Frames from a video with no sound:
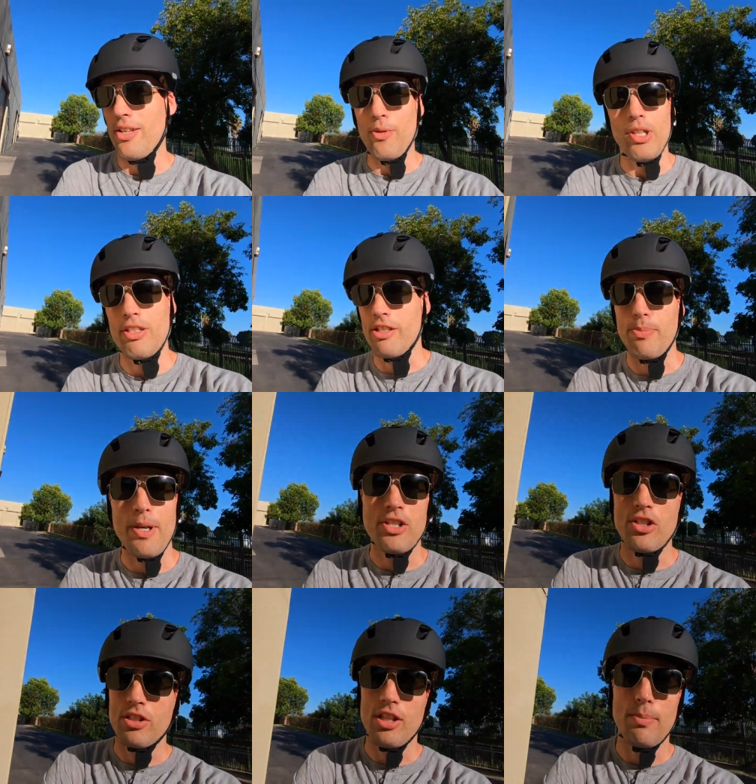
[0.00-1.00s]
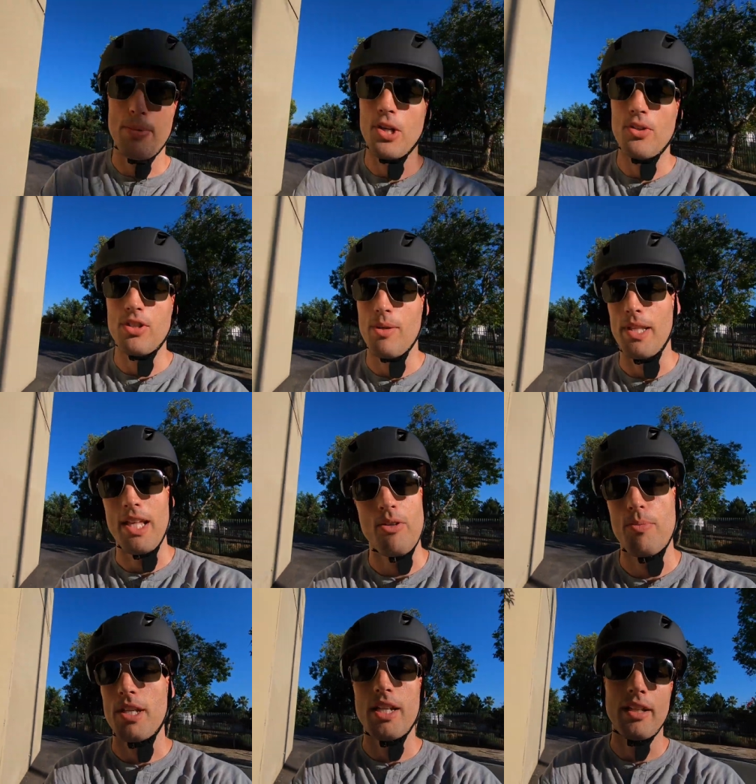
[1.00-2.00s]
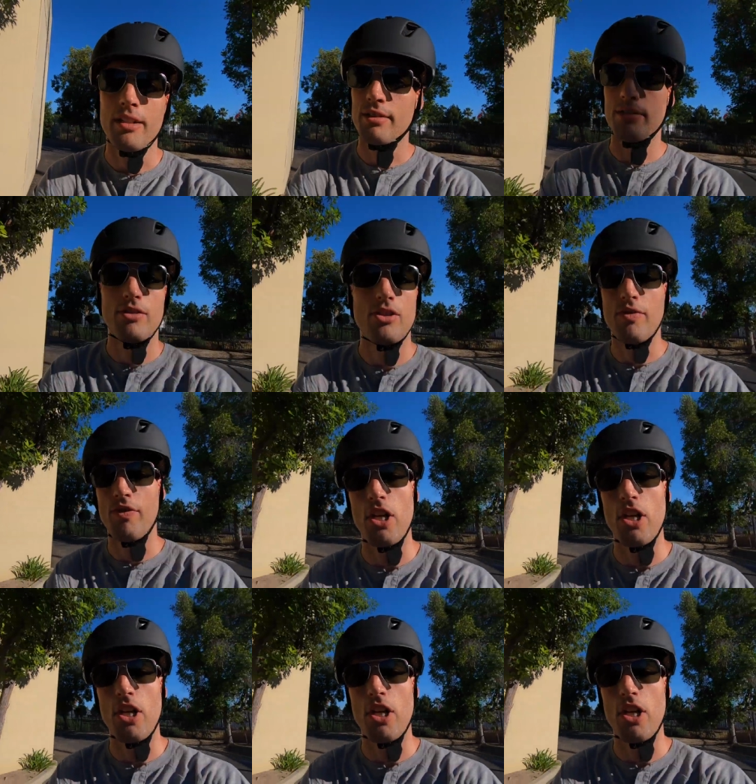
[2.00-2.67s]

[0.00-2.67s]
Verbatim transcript: with a suspension seat post, I mean, that would be just